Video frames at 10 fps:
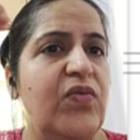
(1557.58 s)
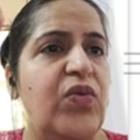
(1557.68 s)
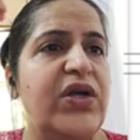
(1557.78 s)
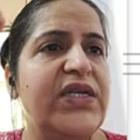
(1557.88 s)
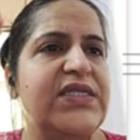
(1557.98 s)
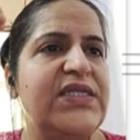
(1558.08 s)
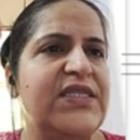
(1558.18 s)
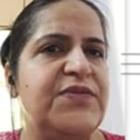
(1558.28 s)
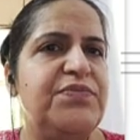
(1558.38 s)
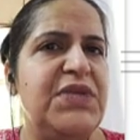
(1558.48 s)
What does
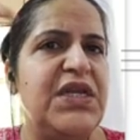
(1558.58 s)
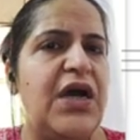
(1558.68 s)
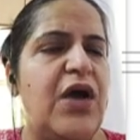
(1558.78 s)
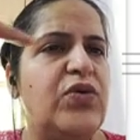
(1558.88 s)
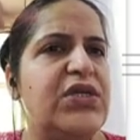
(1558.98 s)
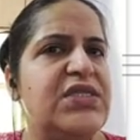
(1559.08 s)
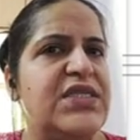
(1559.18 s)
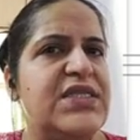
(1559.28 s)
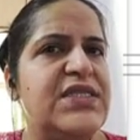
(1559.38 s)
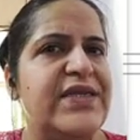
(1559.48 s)
this mean? How does
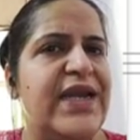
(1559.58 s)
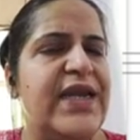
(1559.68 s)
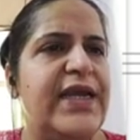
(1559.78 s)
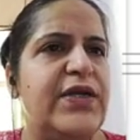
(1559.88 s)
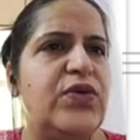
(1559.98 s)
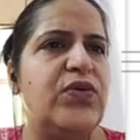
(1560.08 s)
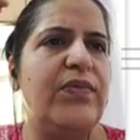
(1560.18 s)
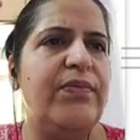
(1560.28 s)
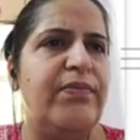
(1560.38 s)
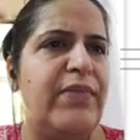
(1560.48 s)
this relate to
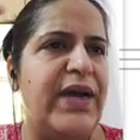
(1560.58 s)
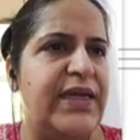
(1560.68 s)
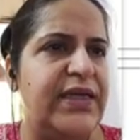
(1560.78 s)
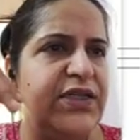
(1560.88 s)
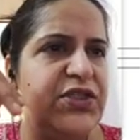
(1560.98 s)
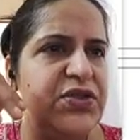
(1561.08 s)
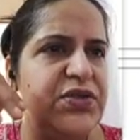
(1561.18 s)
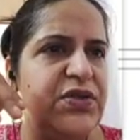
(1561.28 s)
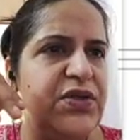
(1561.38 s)
migration?